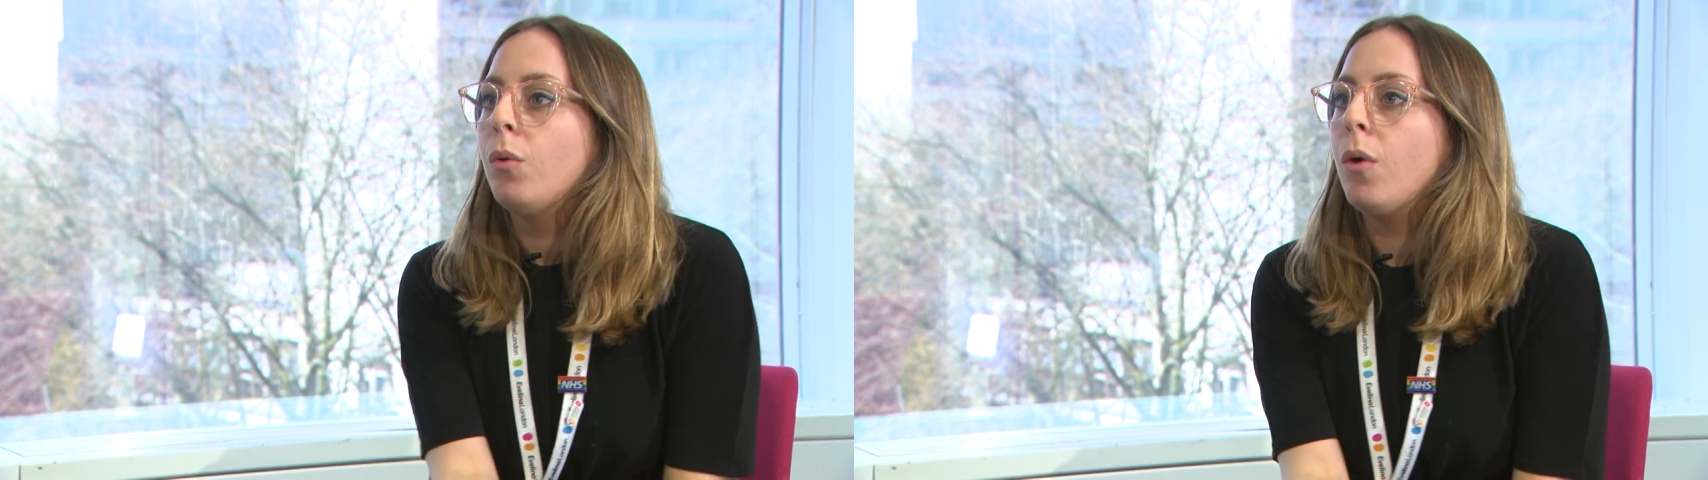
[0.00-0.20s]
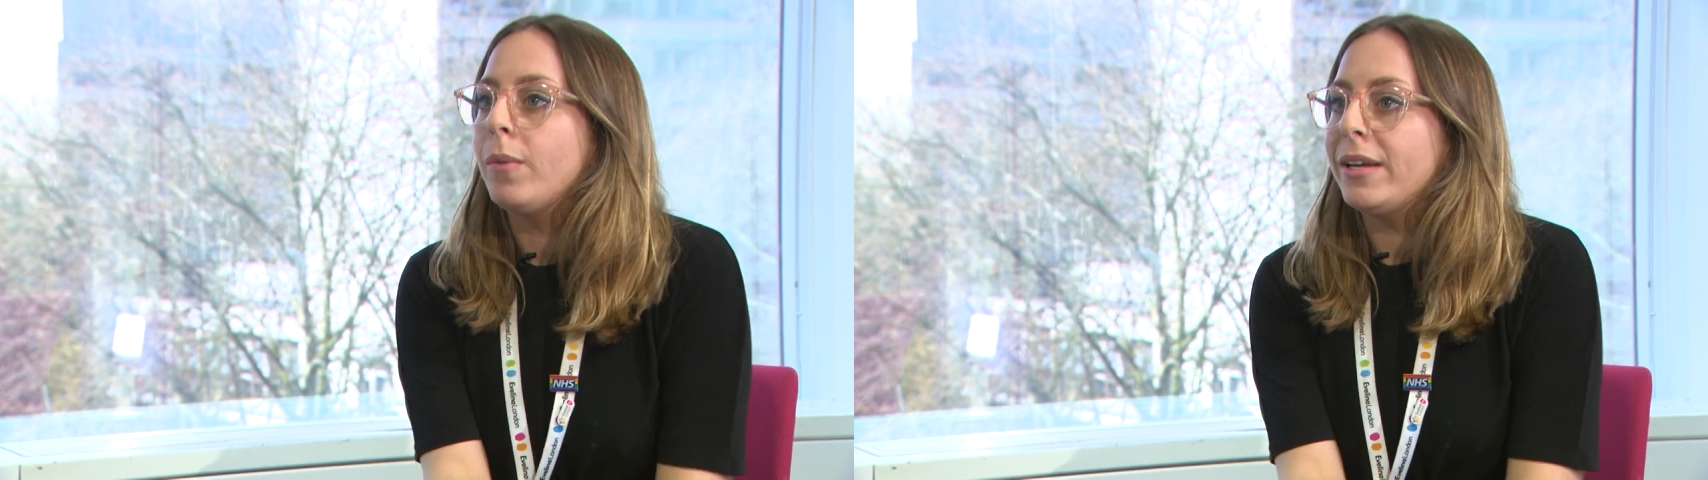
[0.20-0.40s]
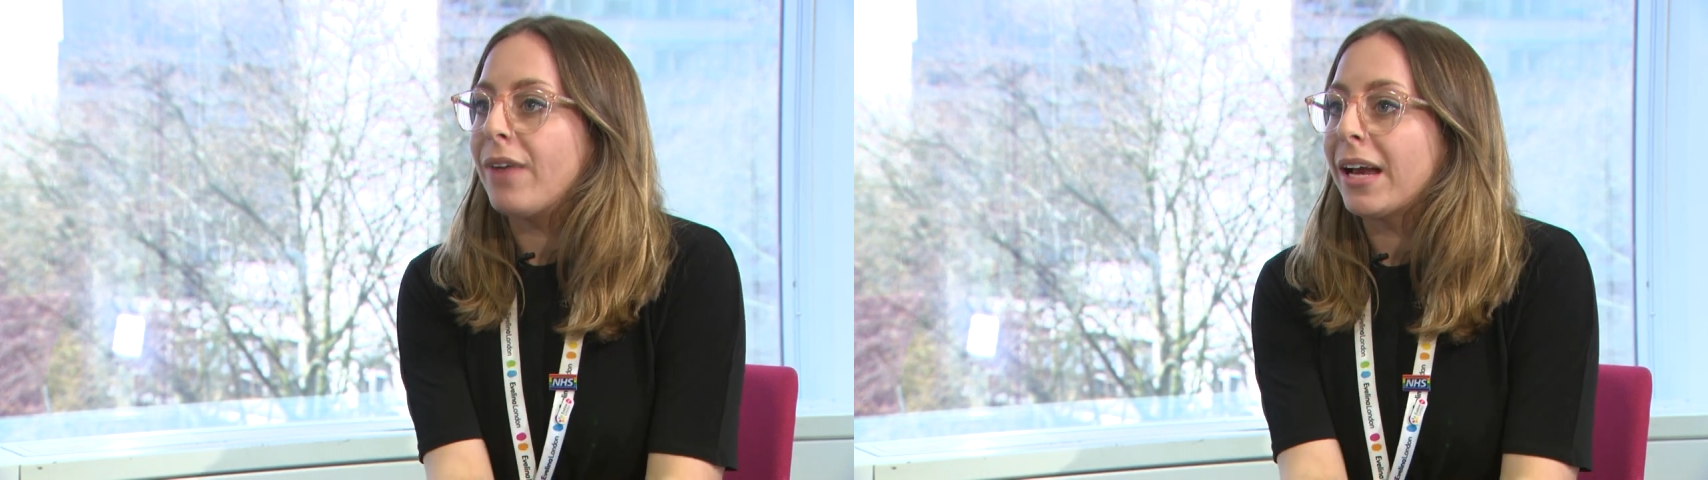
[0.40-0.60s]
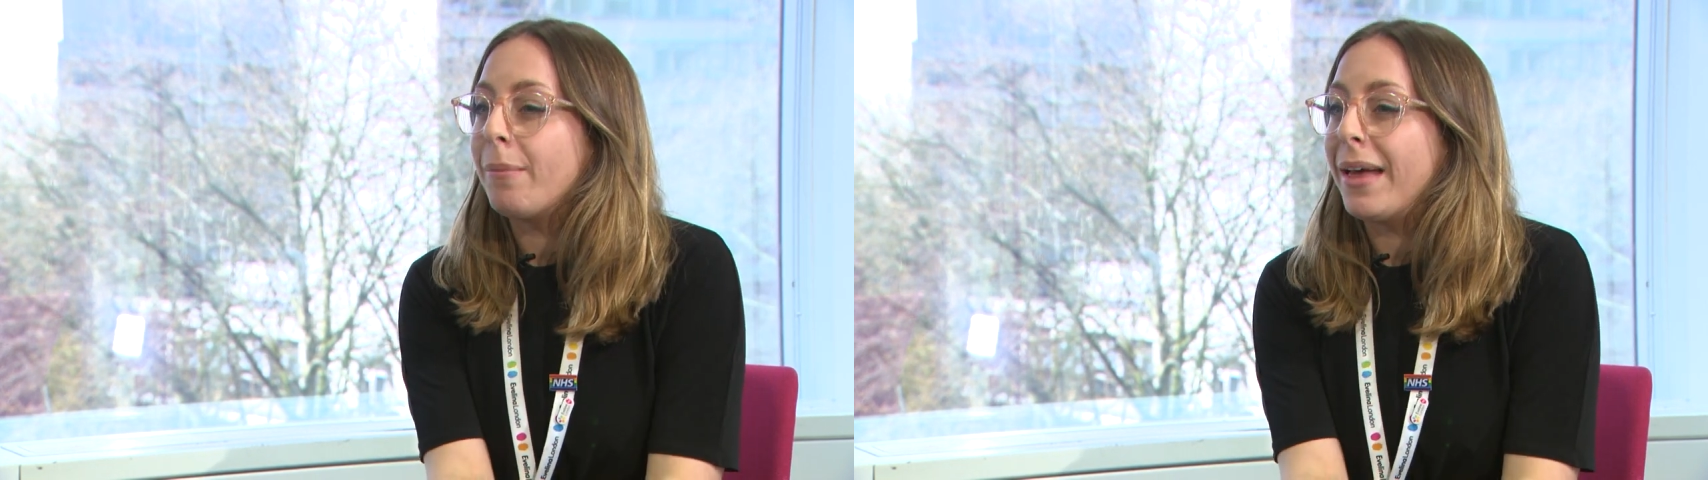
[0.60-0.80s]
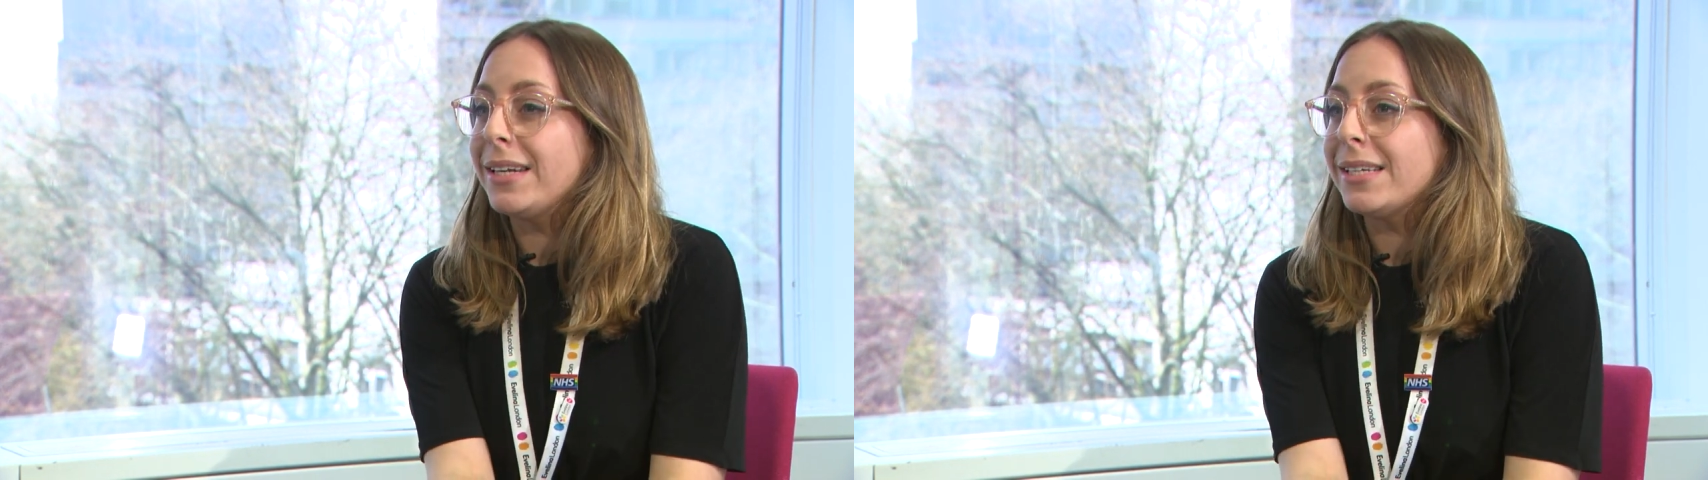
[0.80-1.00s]
what we'd
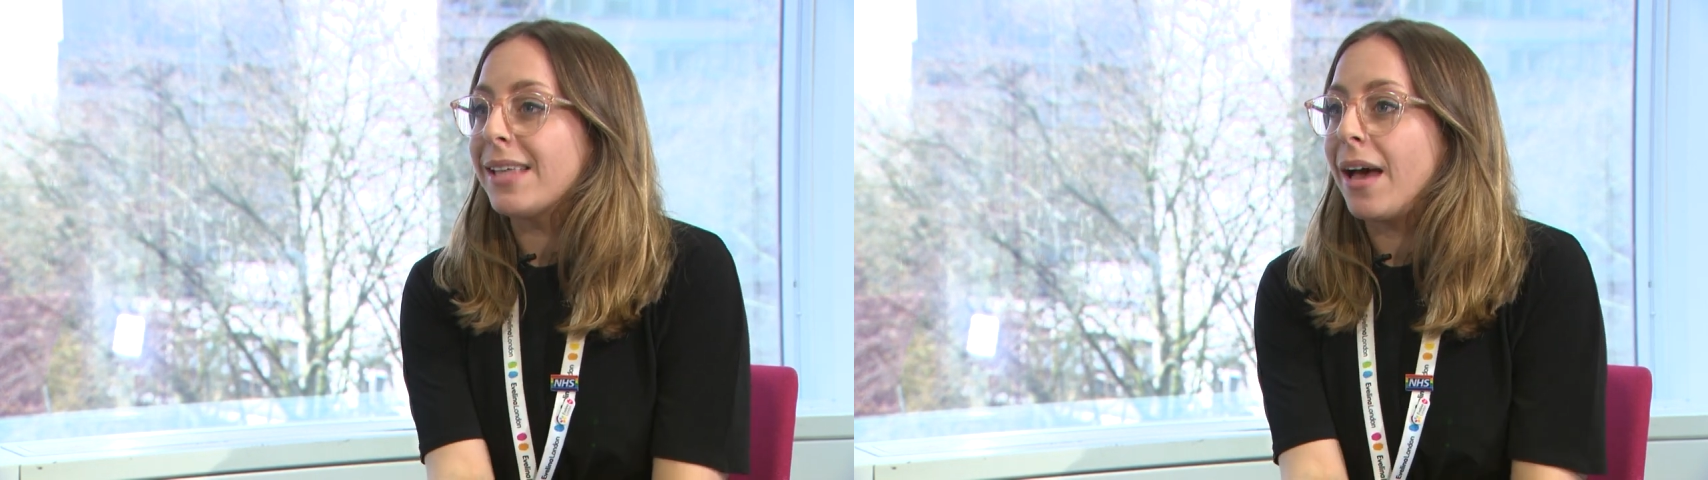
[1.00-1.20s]
recommend is